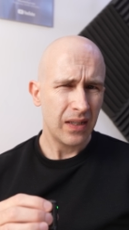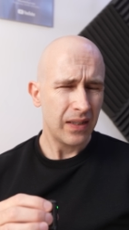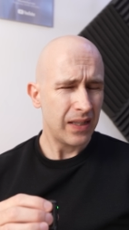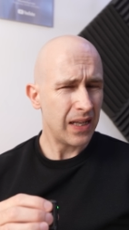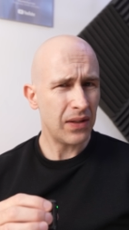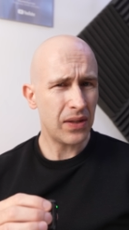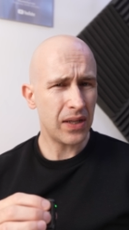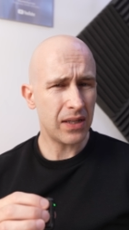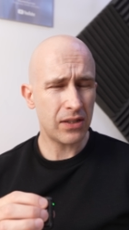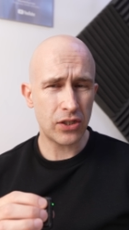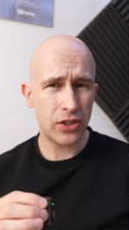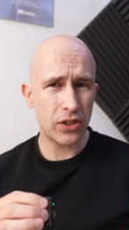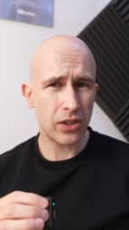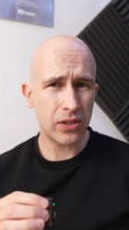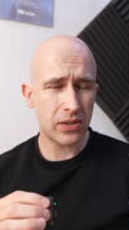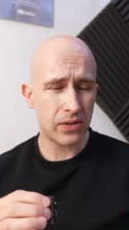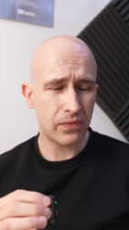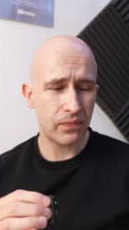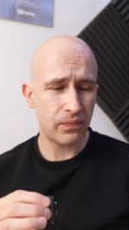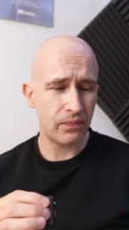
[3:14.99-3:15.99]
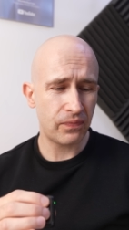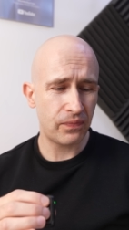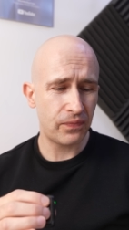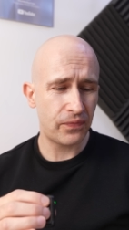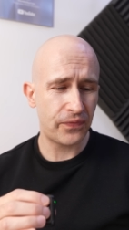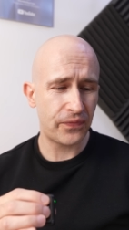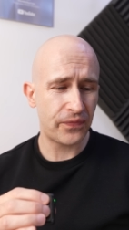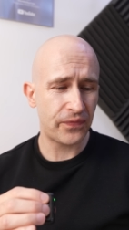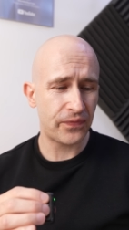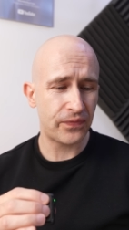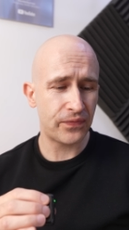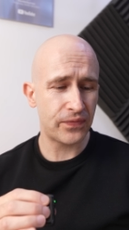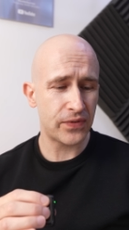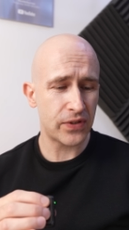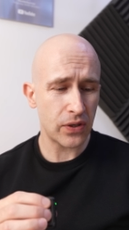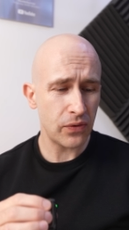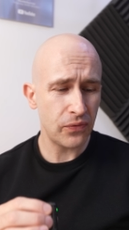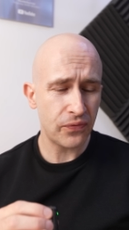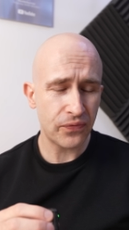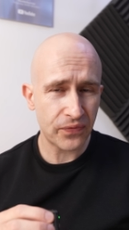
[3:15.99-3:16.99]
Now that's just
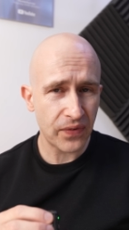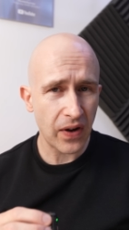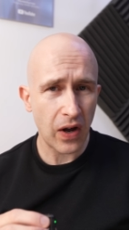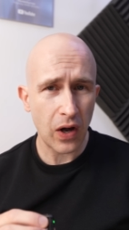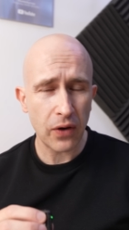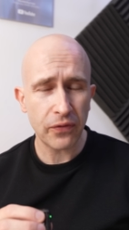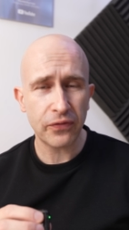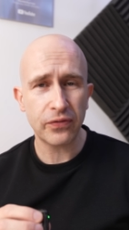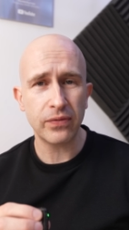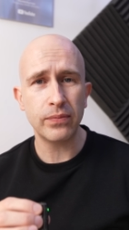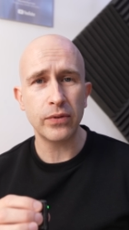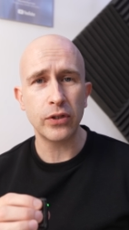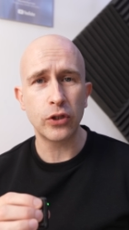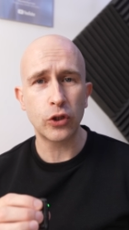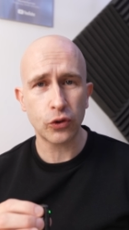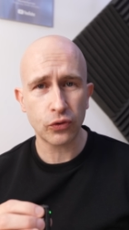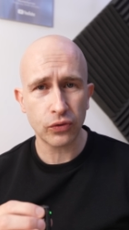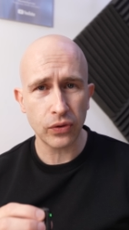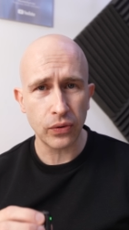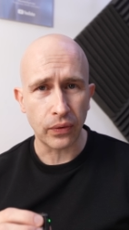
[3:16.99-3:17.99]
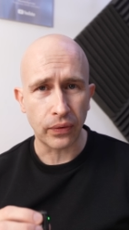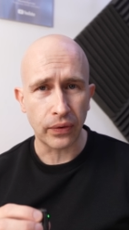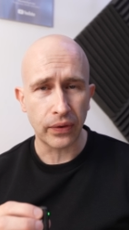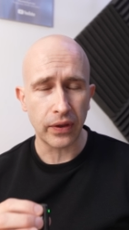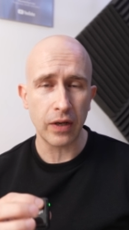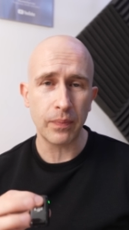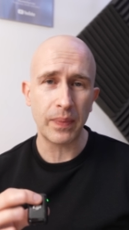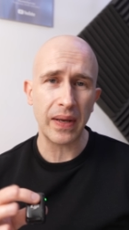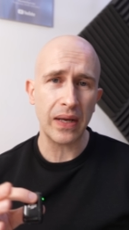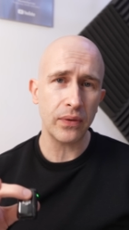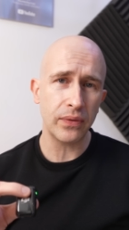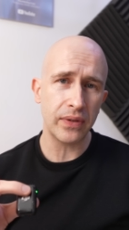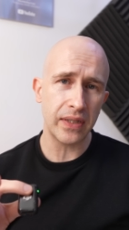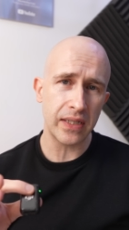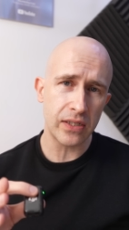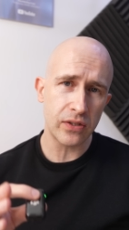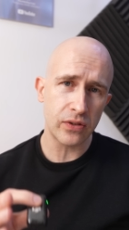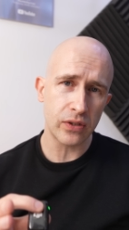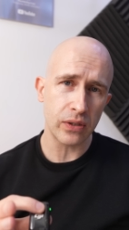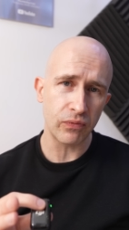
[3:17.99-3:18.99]
so far from the truth about
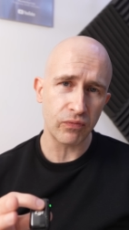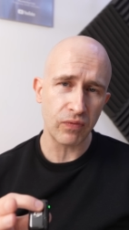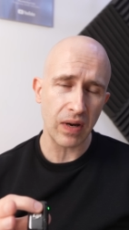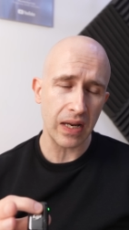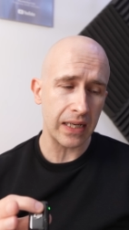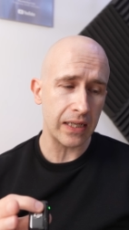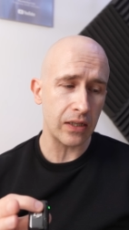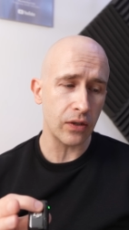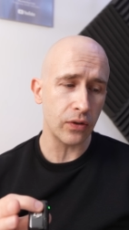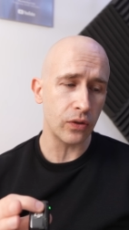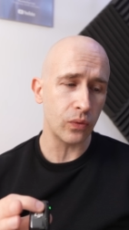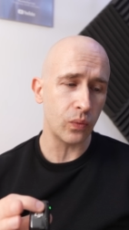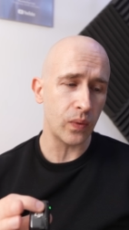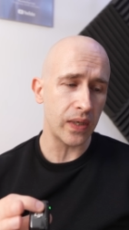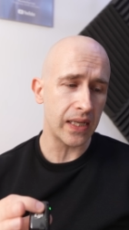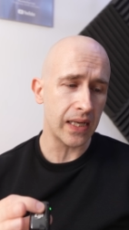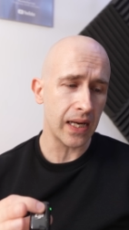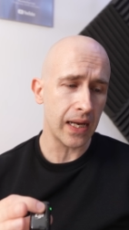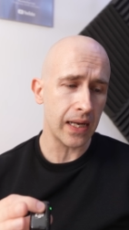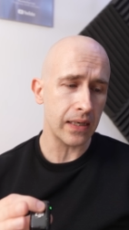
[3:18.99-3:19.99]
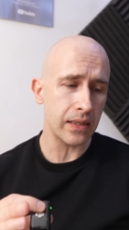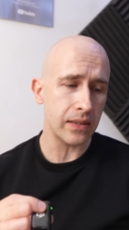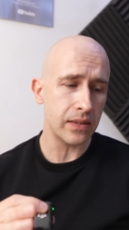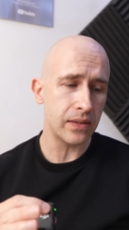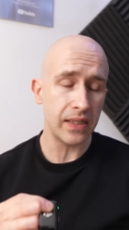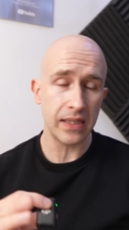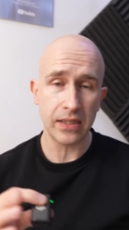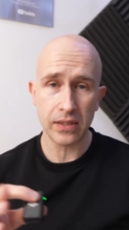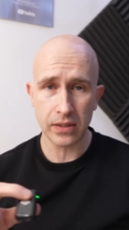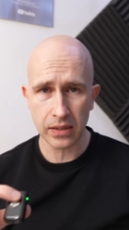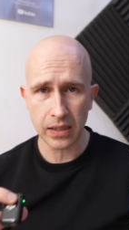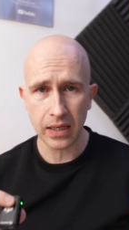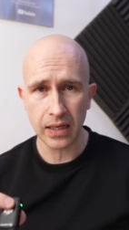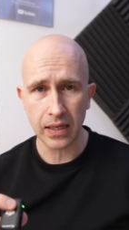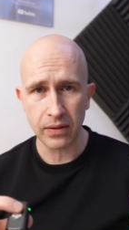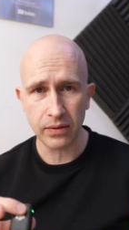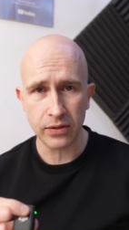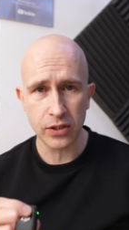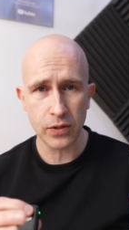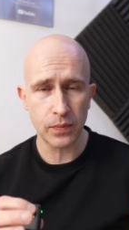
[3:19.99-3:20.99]
this rally on the weekend, this
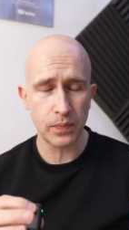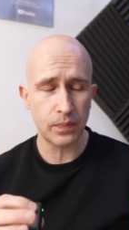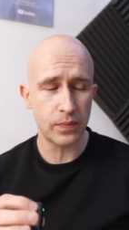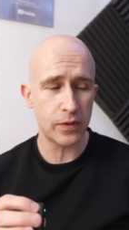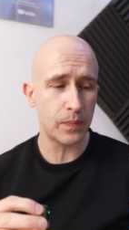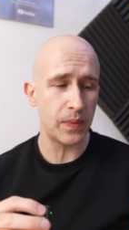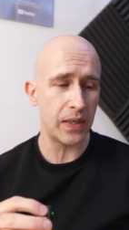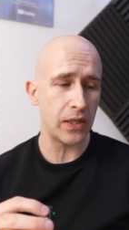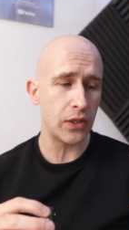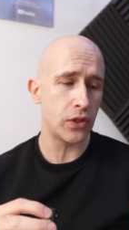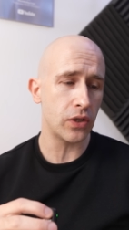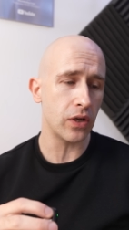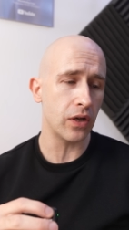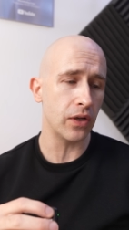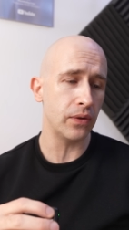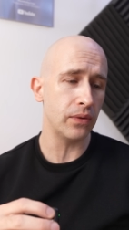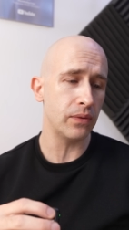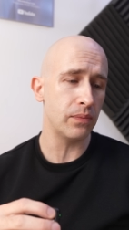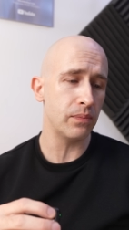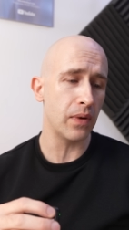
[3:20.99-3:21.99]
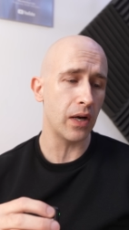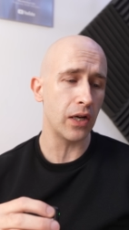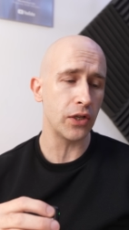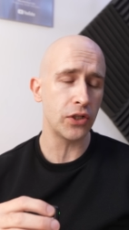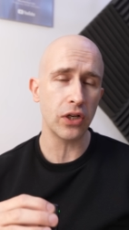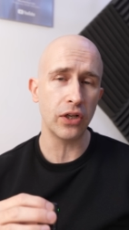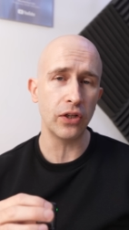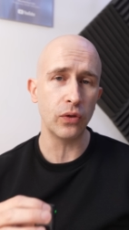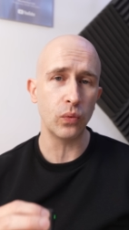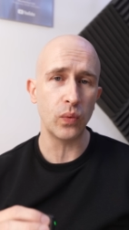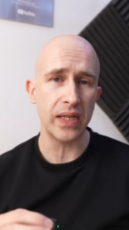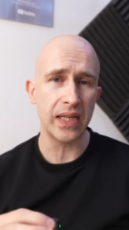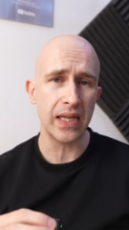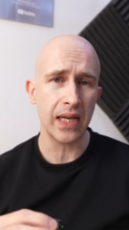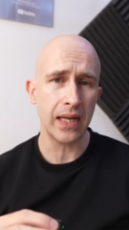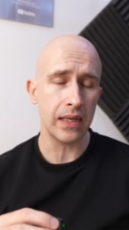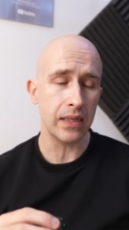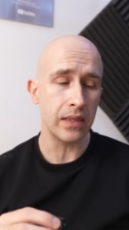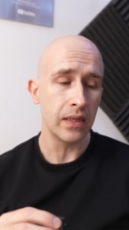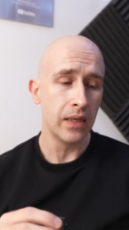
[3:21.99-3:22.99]
march on the
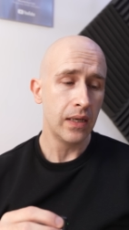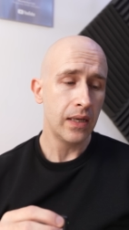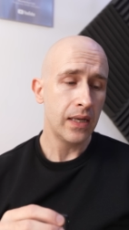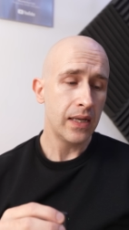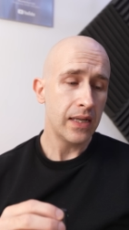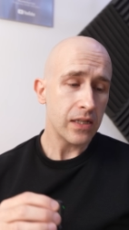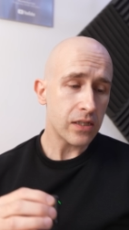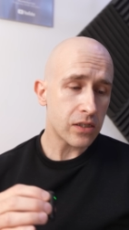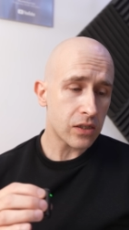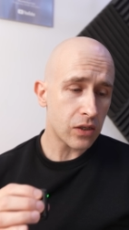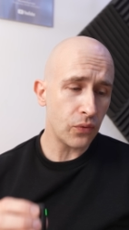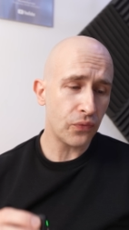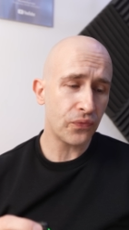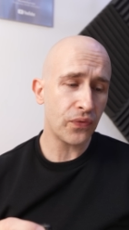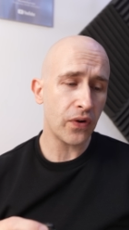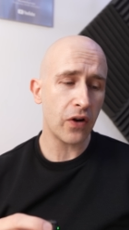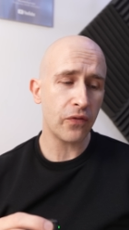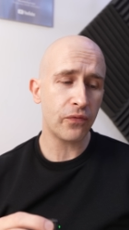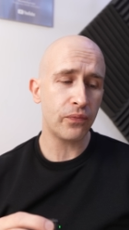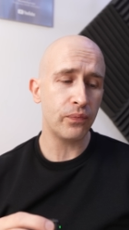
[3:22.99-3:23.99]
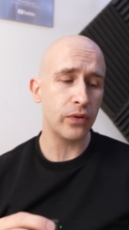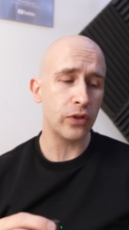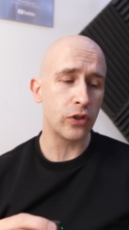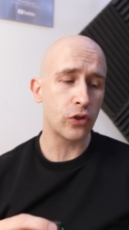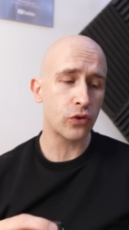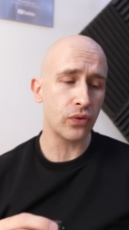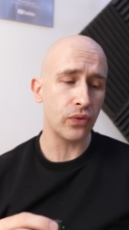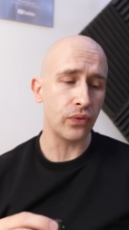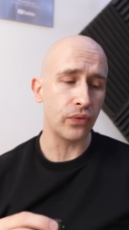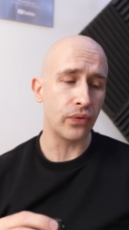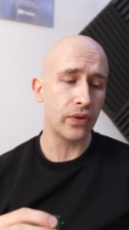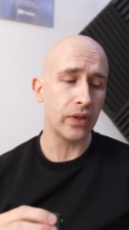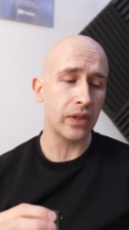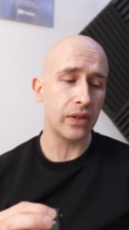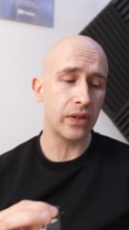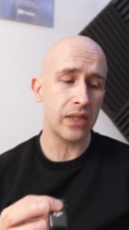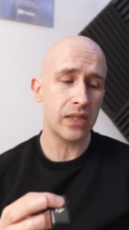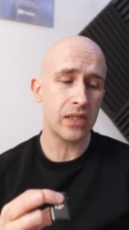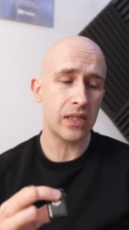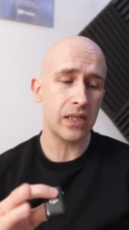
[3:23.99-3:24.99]
weekend. So far from the truth
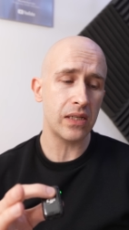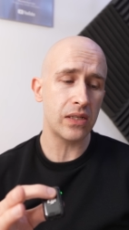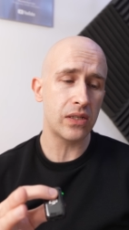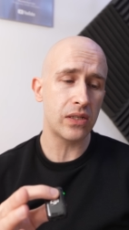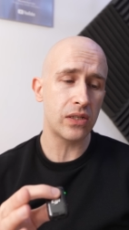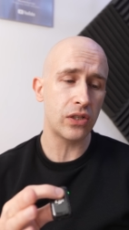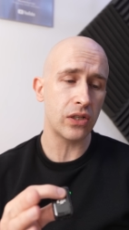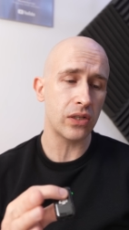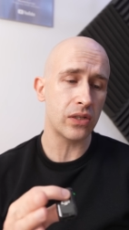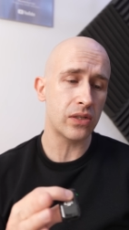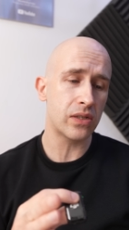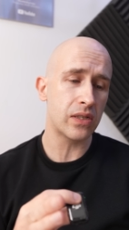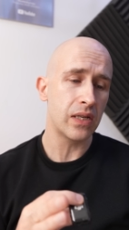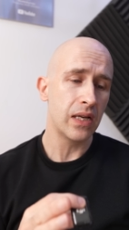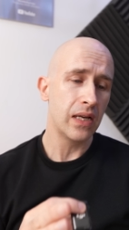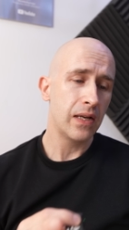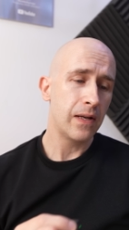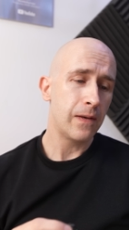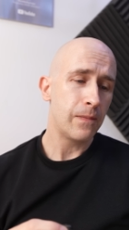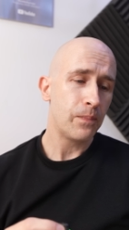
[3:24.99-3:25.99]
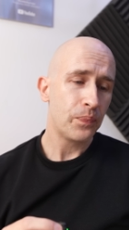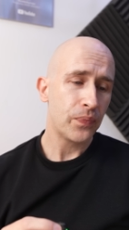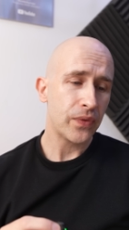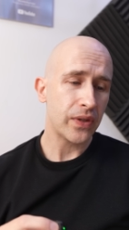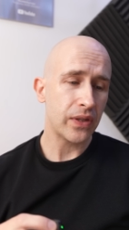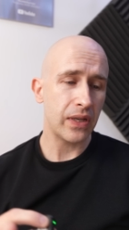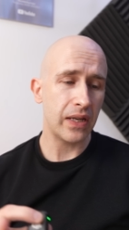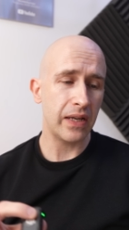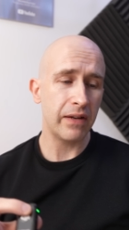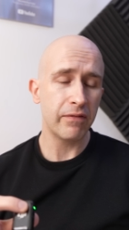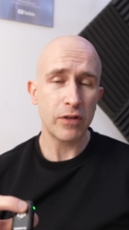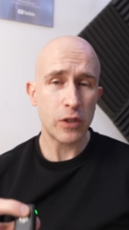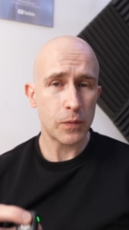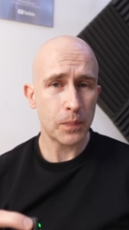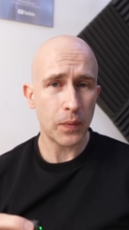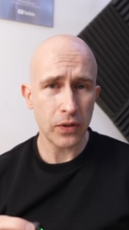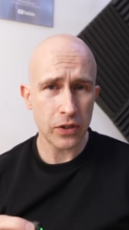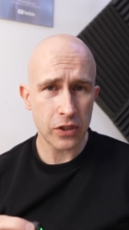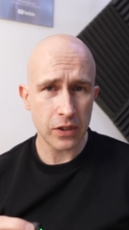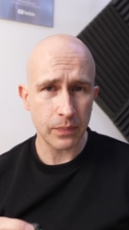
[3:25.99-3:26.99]
that this is just
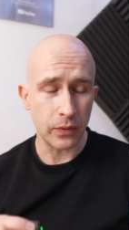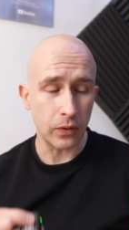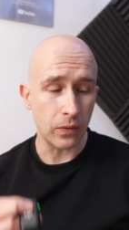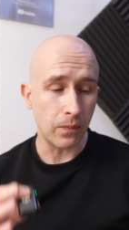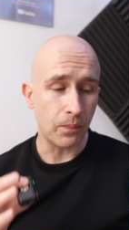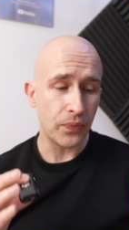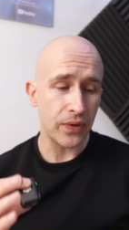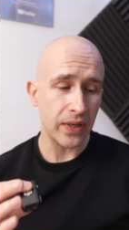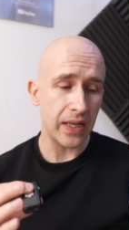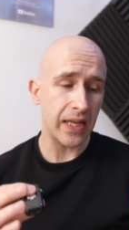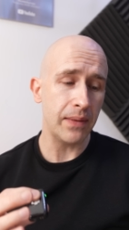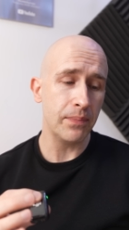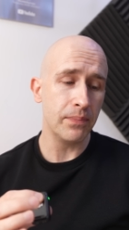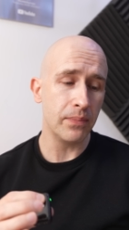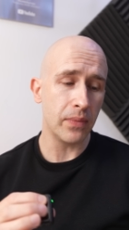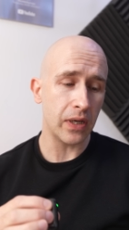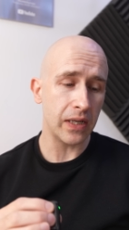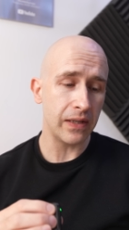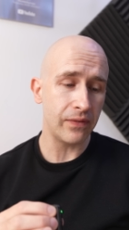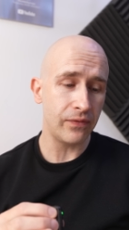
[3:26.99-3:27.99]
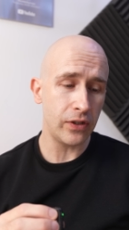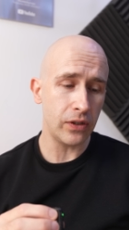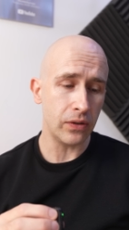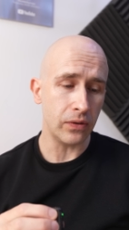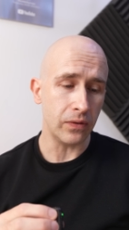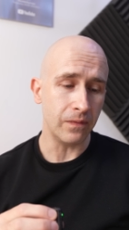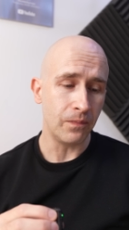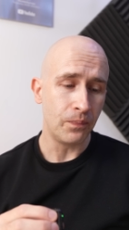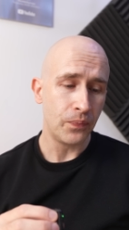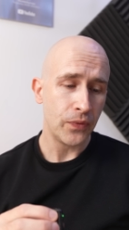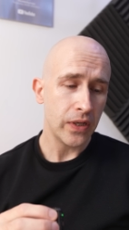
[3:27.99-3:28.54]
irresponsible, in my view.